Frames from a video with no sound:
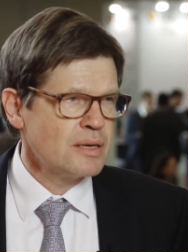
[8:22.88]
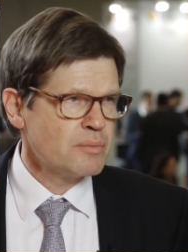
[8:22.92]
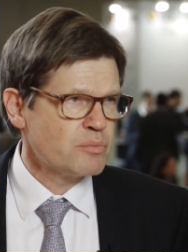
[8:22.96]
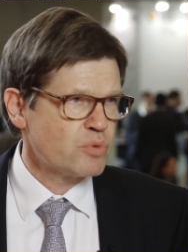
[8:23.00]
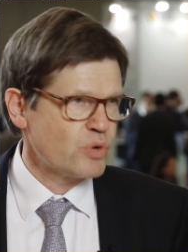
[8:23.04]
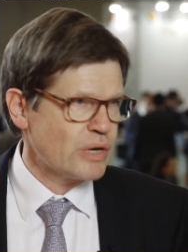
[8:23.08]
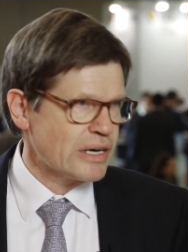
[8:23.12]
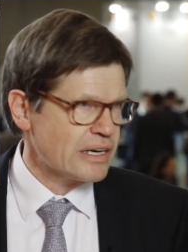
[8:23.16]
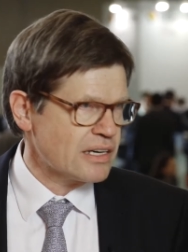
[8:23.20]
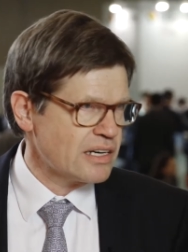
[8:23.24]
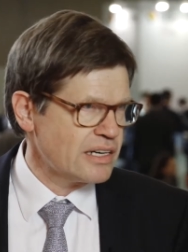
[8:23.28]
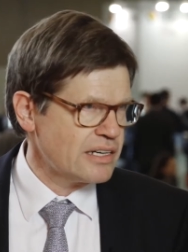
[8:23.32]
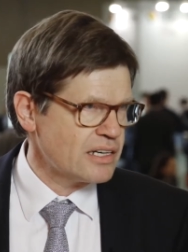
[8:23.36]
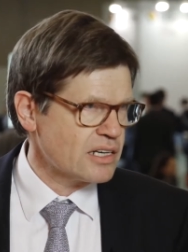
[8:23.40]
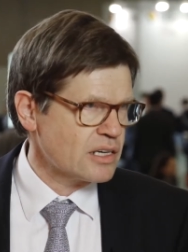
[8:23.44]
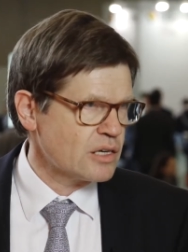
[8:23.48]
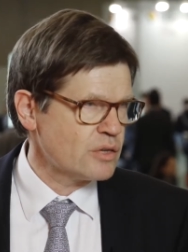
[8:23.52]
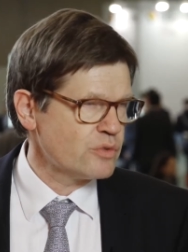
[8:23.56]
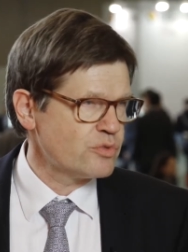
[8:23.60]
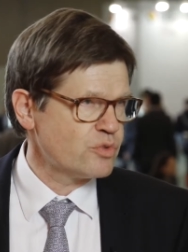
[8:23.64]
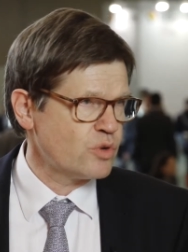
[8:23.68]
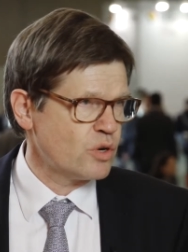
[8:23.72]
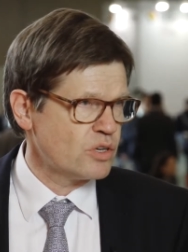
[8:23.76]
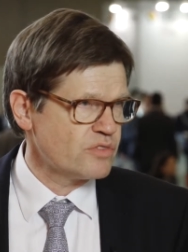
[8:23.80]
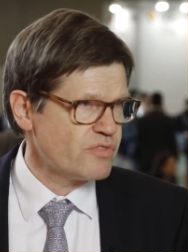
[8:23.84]

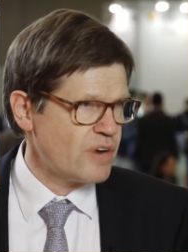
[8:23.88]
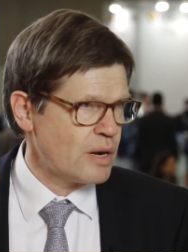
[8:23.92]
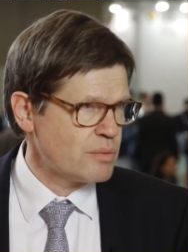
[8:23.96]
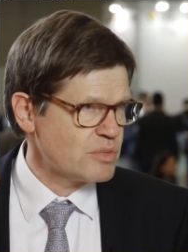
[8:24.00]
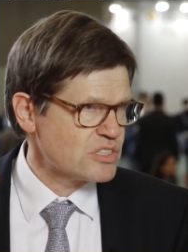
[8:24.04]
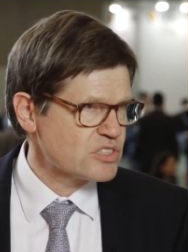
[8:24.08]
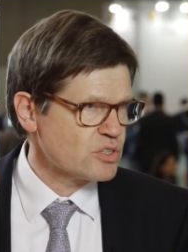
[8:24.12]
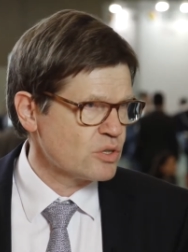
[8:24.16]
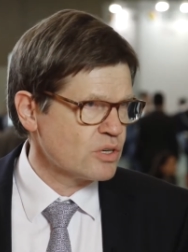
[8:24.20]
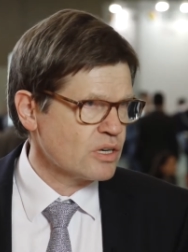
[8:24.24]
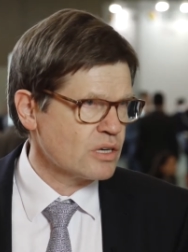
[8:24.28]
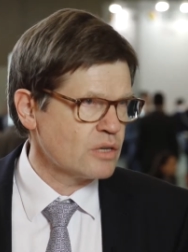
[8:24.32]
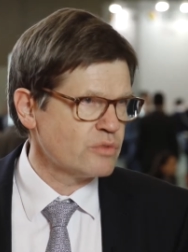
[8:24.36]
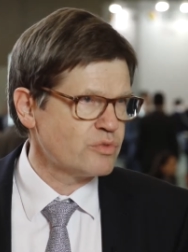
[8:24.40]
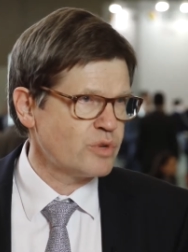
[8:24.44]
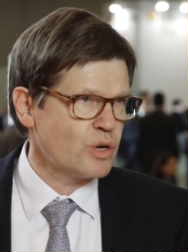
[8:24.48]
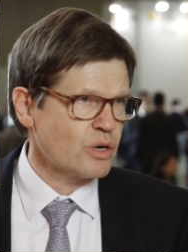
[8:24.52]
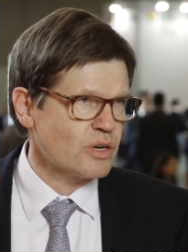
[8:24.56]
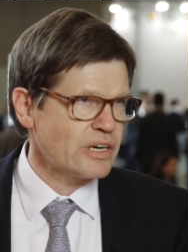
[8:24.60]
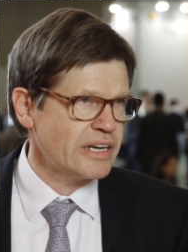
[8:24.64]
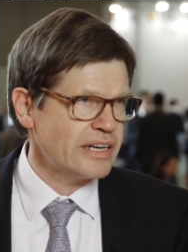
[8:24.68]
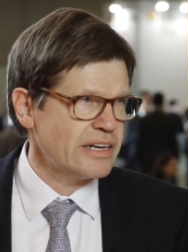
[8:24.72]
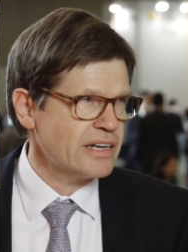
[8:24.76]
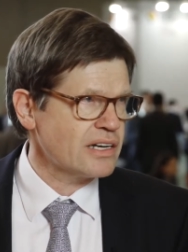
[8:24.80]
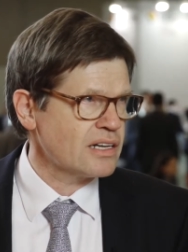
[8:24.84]
preclinical, for pharmaceutical, for
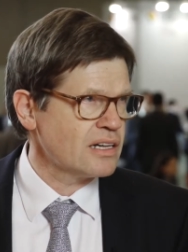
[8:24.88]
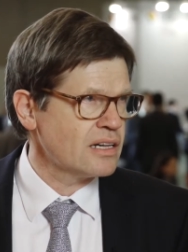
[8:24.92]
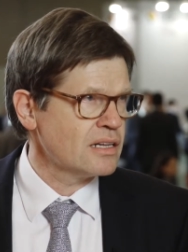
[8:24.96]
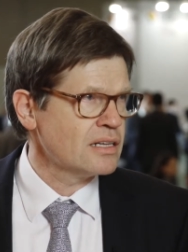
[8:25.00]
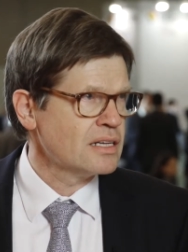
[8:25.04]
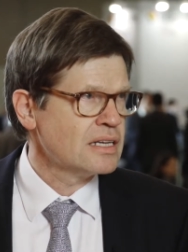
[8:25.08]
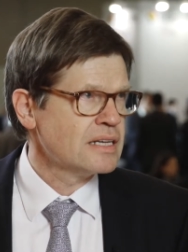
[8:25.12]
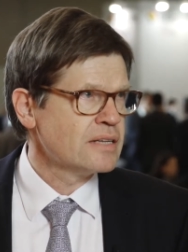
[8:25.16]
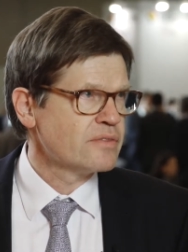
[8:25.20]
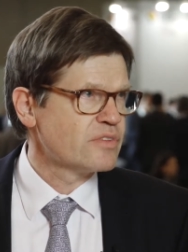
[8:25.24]
clinical.